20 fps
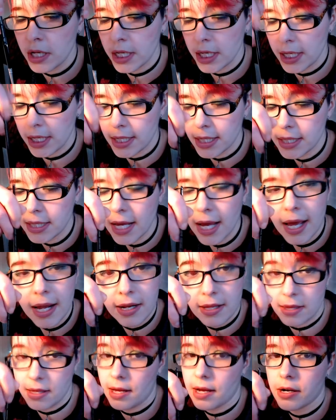Get that
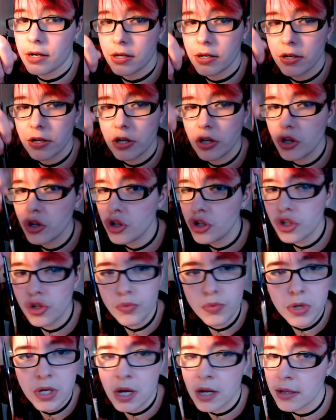in there. Do
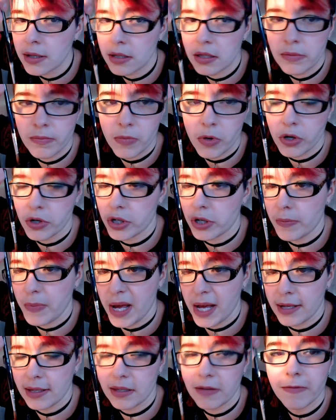not submerge it
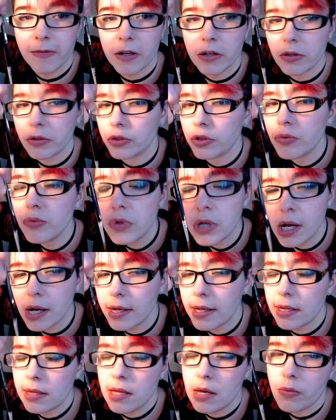past the ferrule. Do not
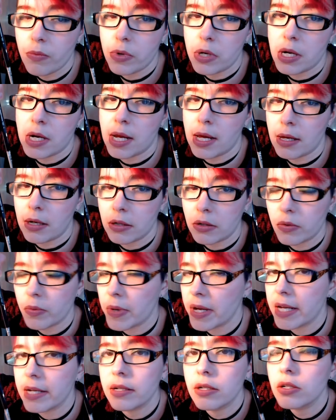get that wooden handle
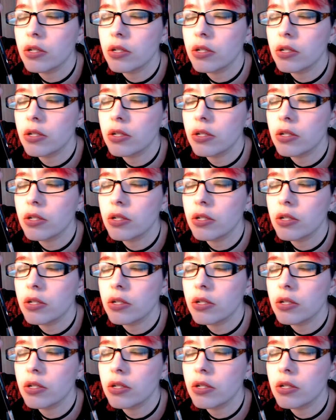wet.